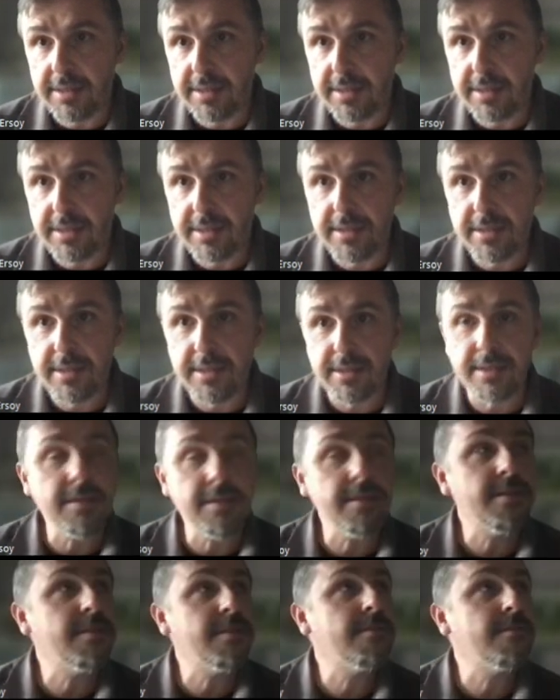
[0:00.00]

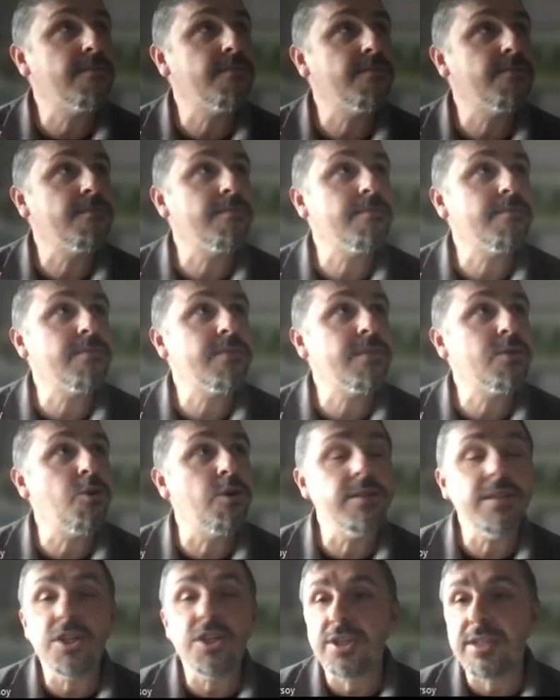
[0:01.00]
the
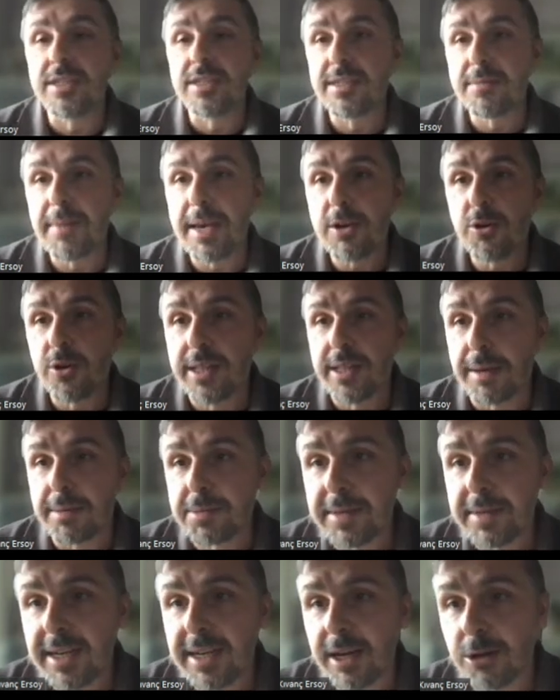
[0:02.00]
conditions may collapse
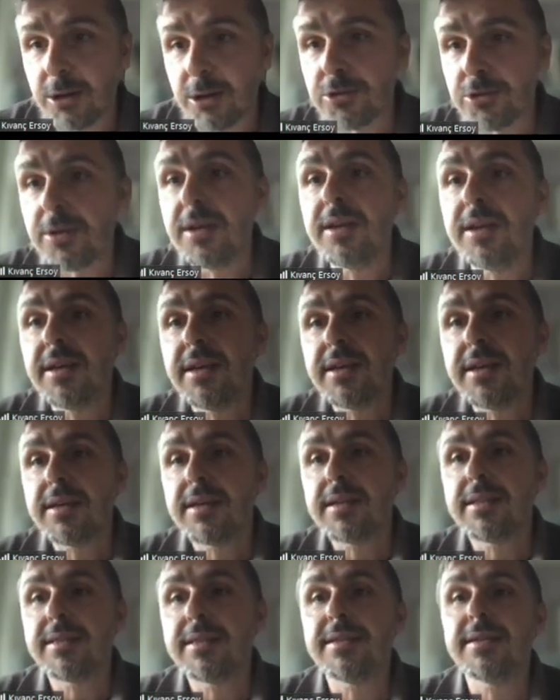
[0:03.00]
because
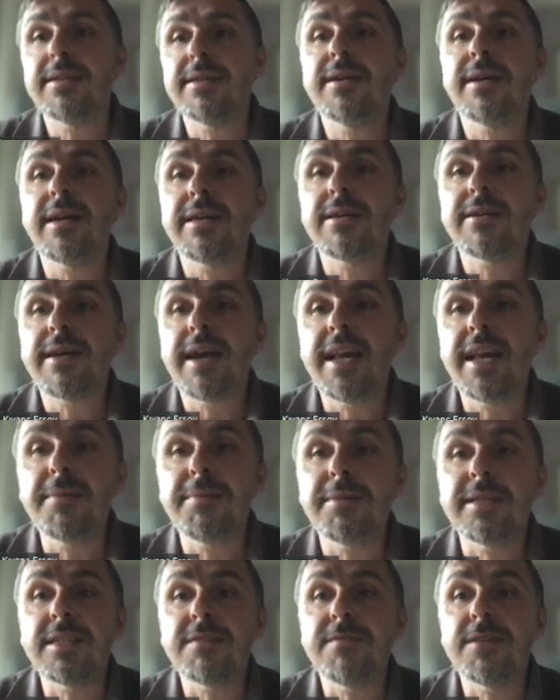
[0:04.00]
the
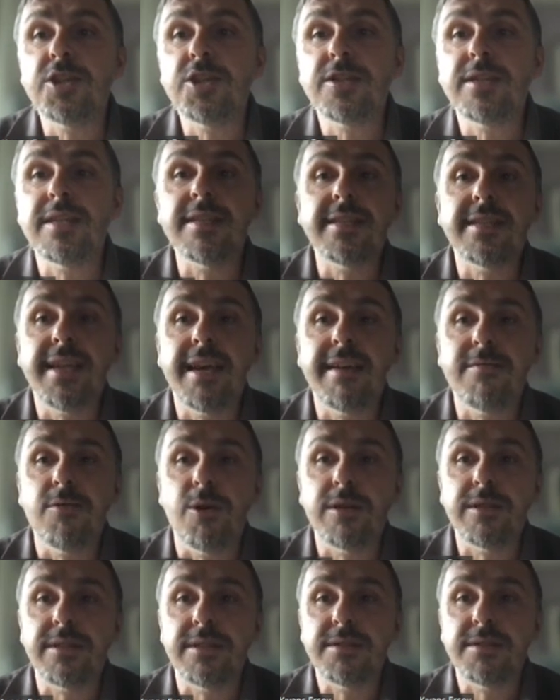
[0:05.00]
elements which didn't have
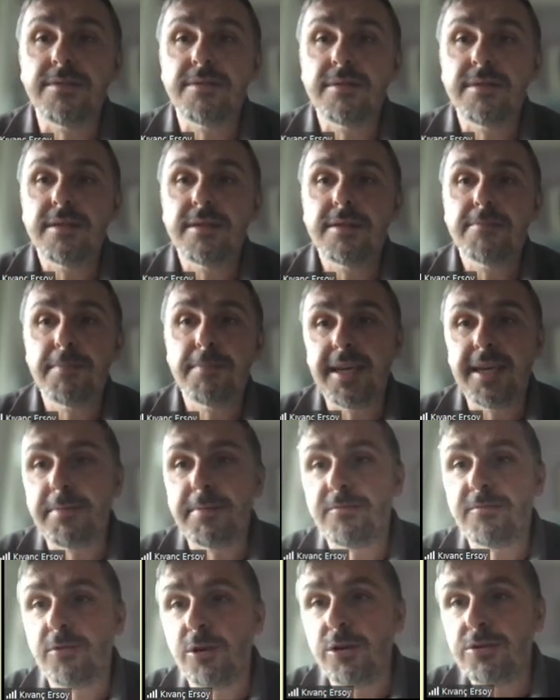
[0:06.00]
order P
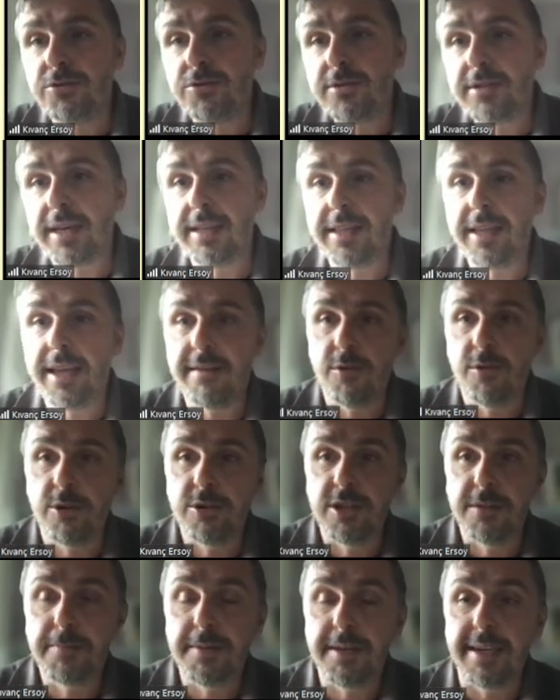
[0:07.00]
before can have
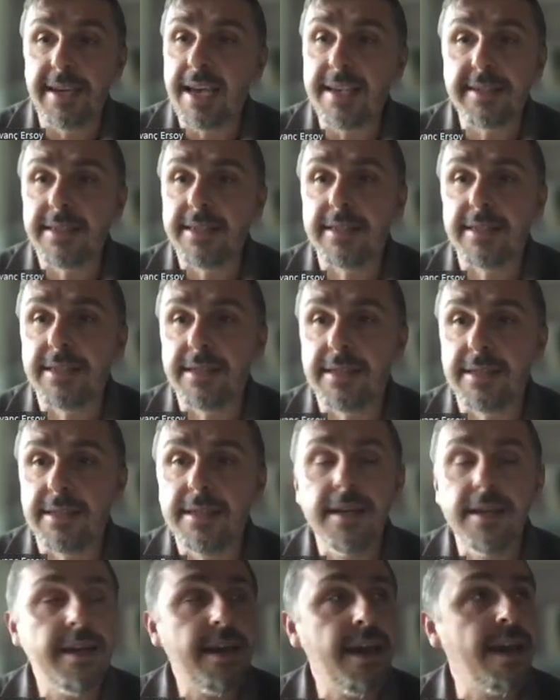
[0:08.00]
order P, as in
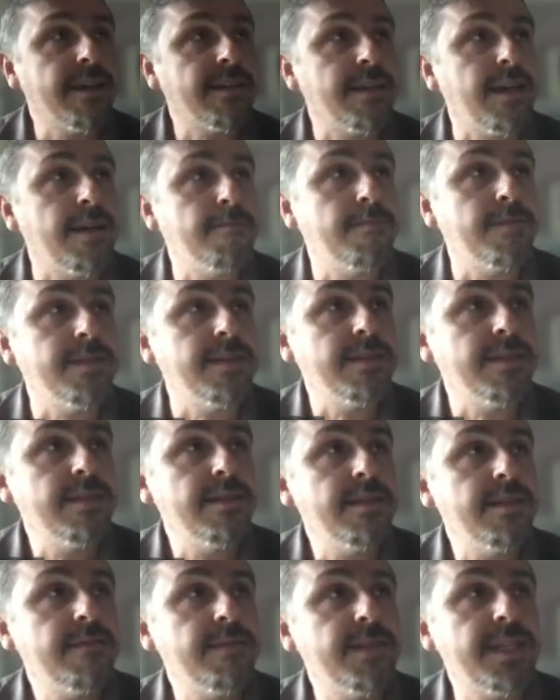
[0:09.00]
the example
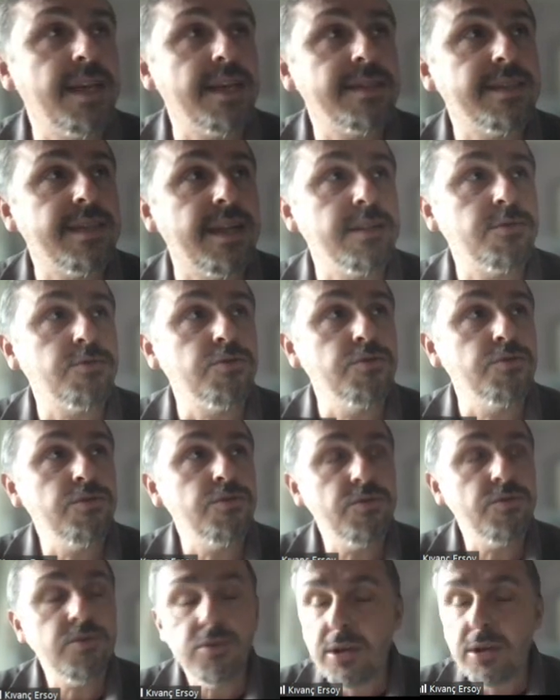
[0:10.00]
with SL2.
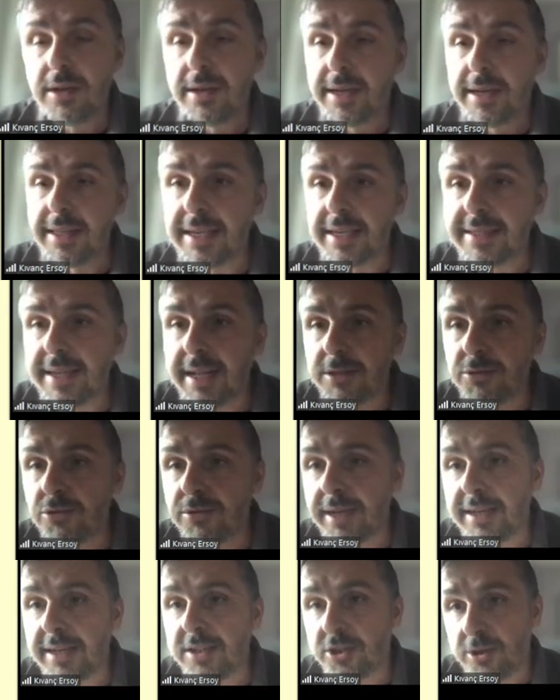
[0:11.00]
In
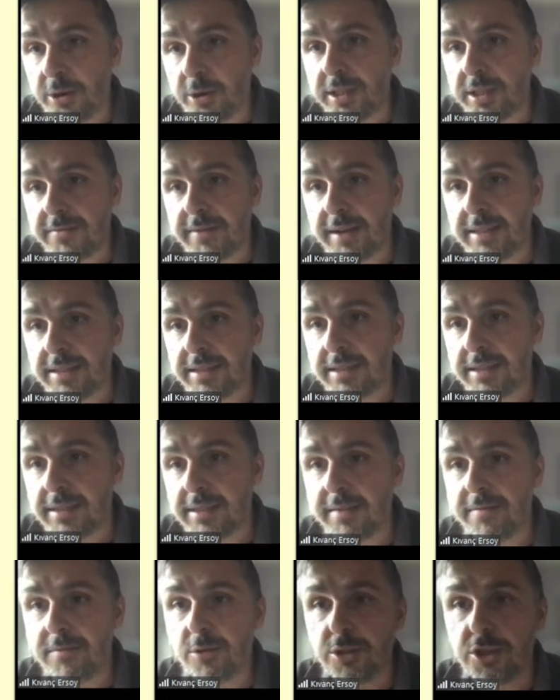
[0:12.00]
SL2, there is only one
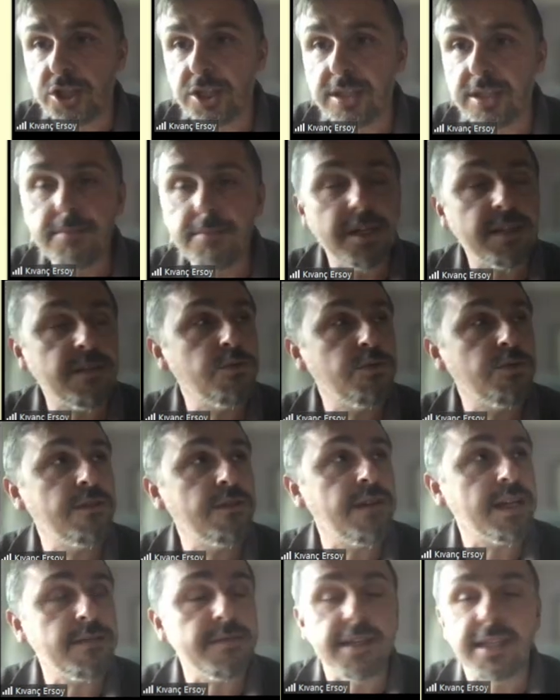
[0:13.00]
involution, but you
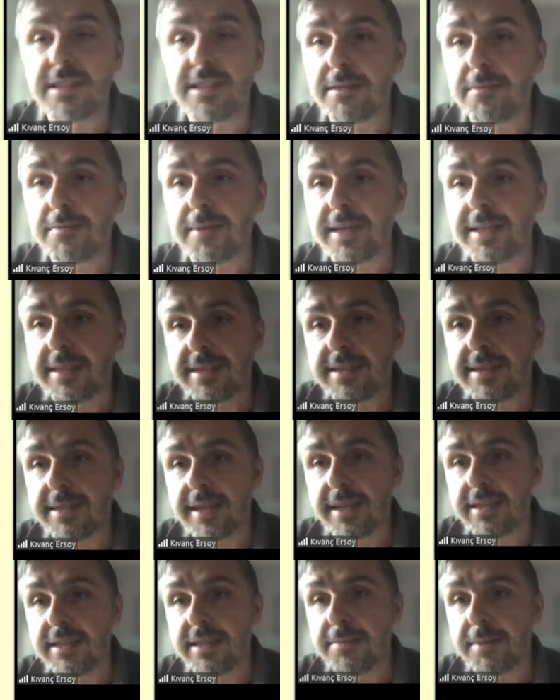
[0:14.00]
divide it by its
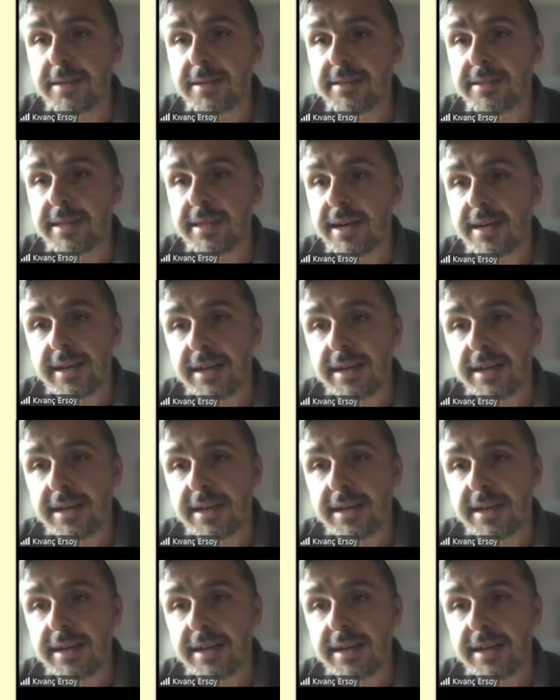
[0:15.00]
center, but